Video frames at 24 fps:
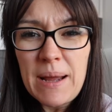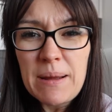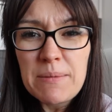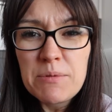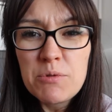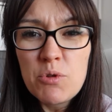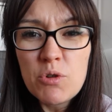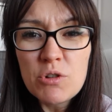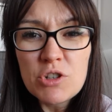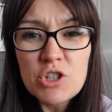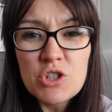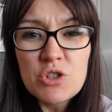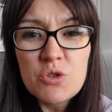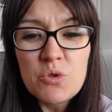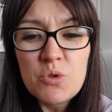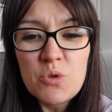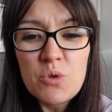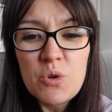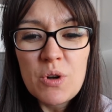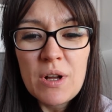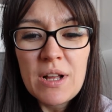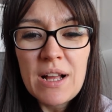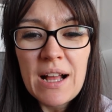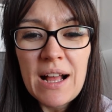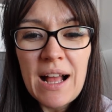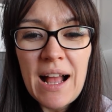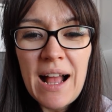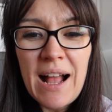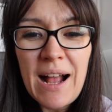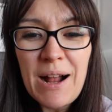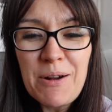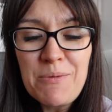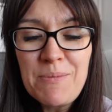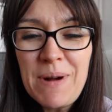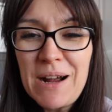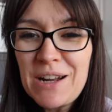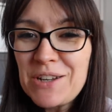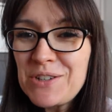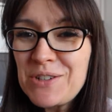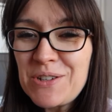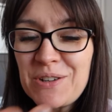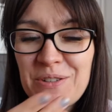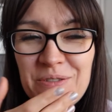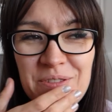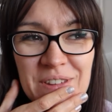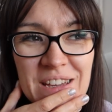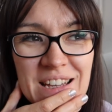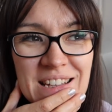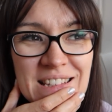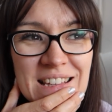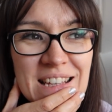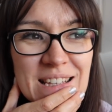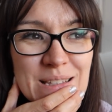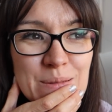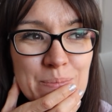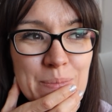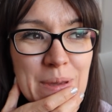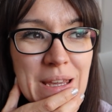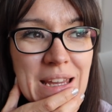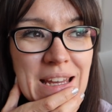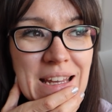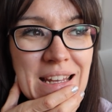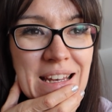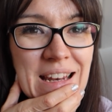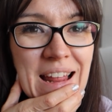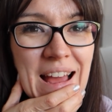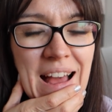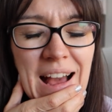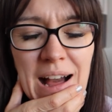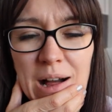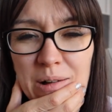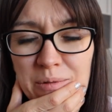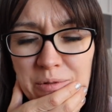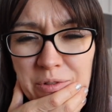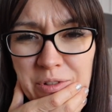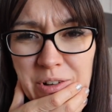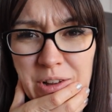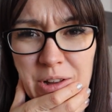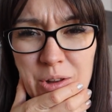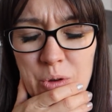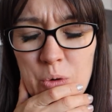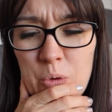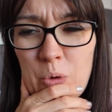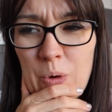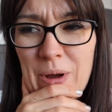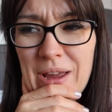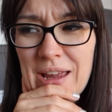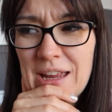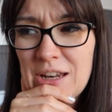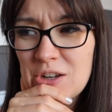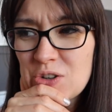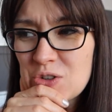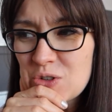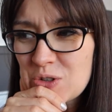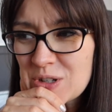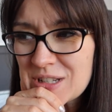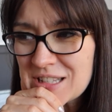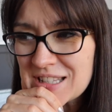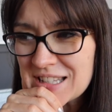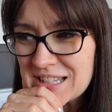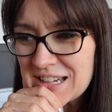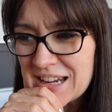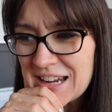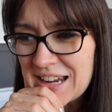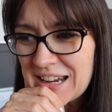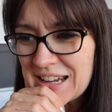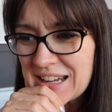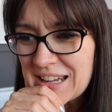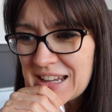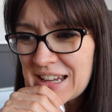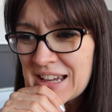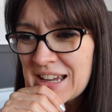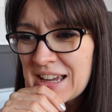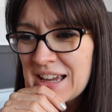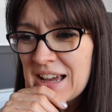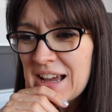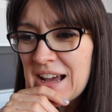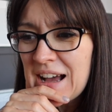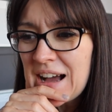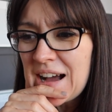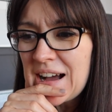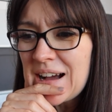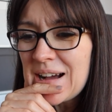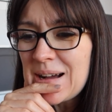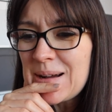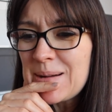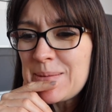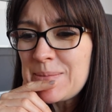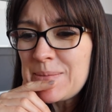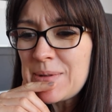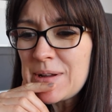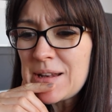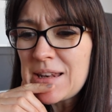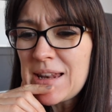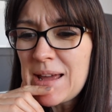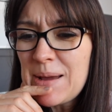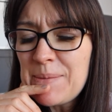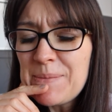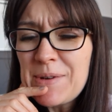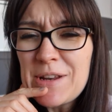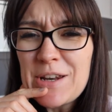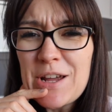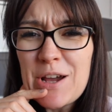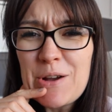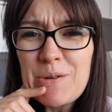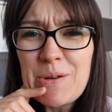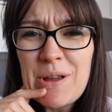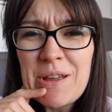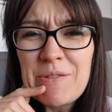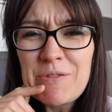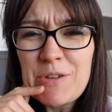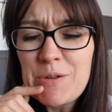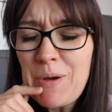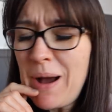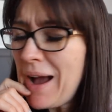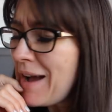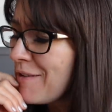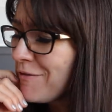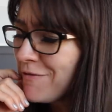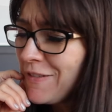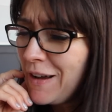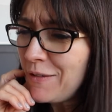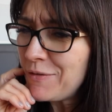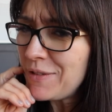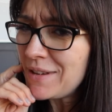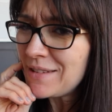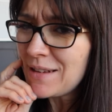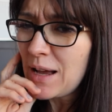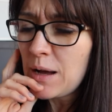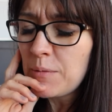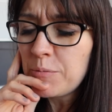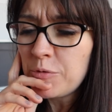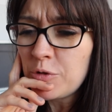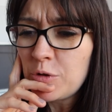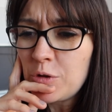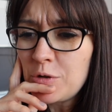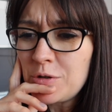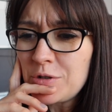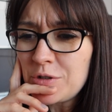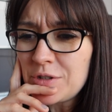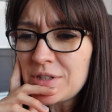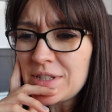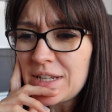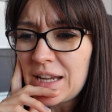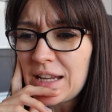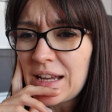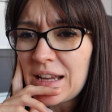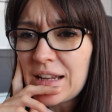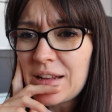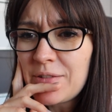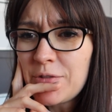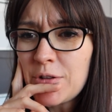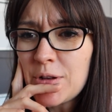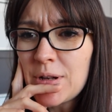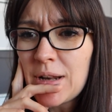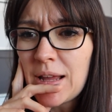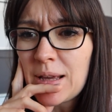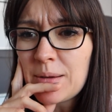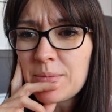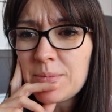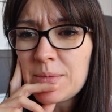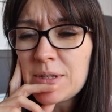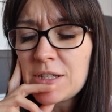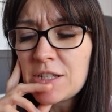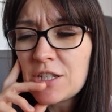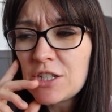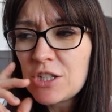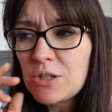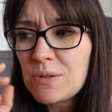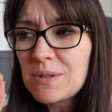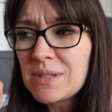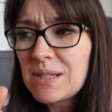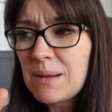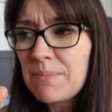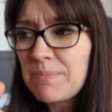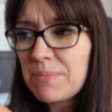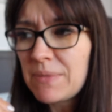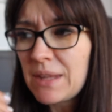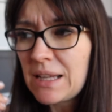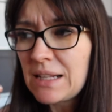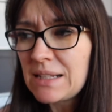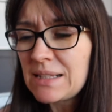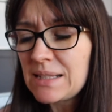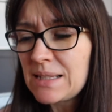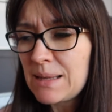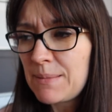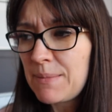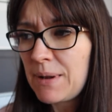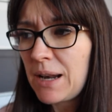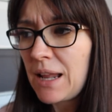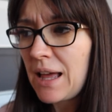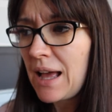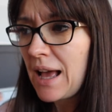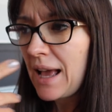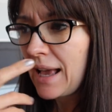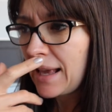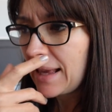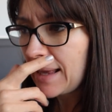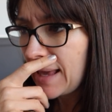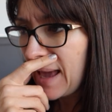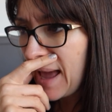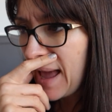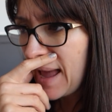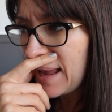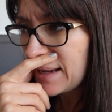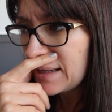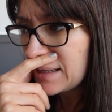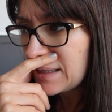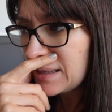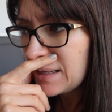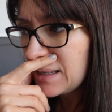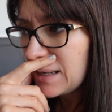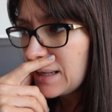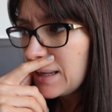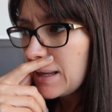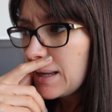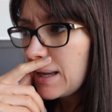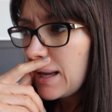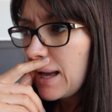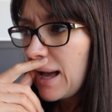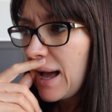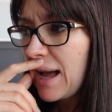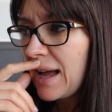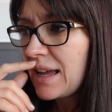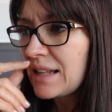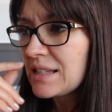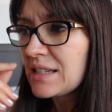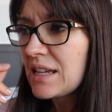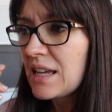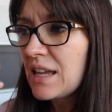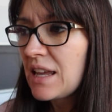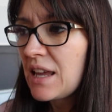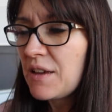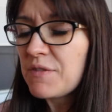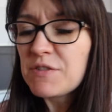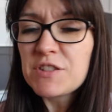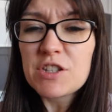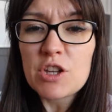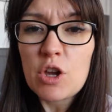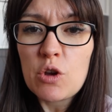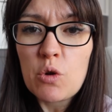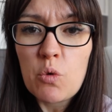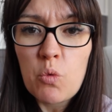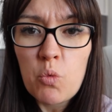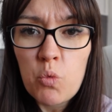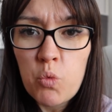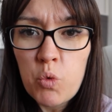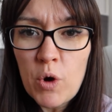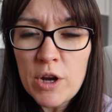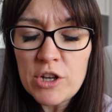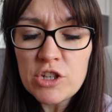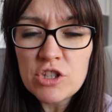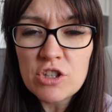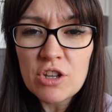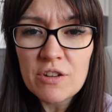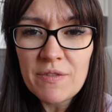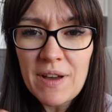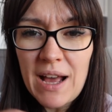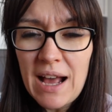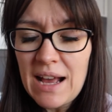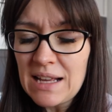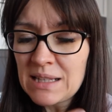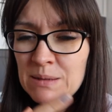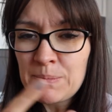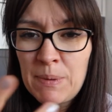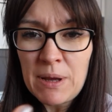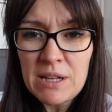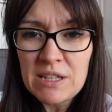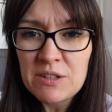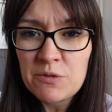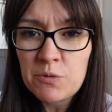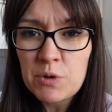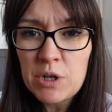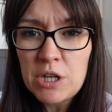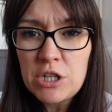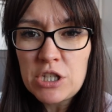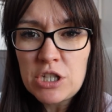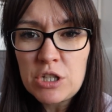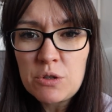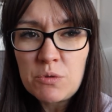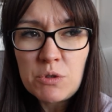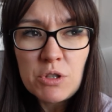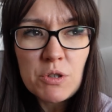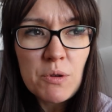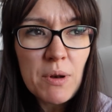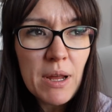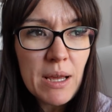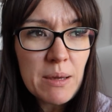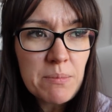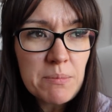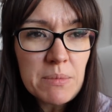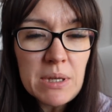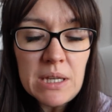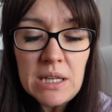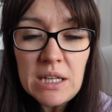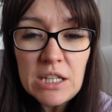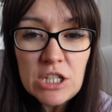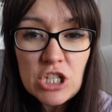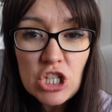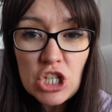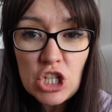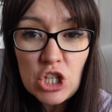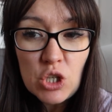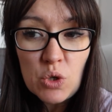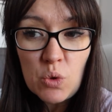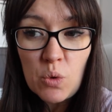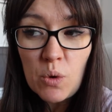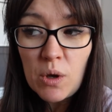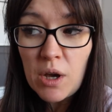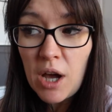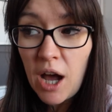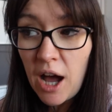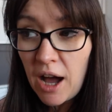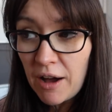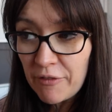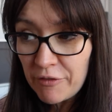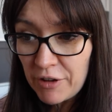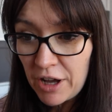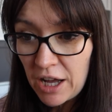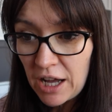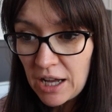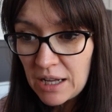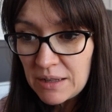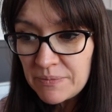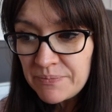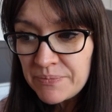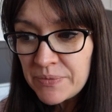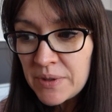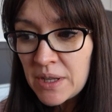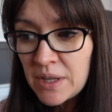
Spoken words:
I'm not sure how much of this has been helpful or interesting. Let me know if you have found this helpful or interesting, and if you'd like me to do something similar again. And if so, which sort of aspect of what I do would you like me to cover?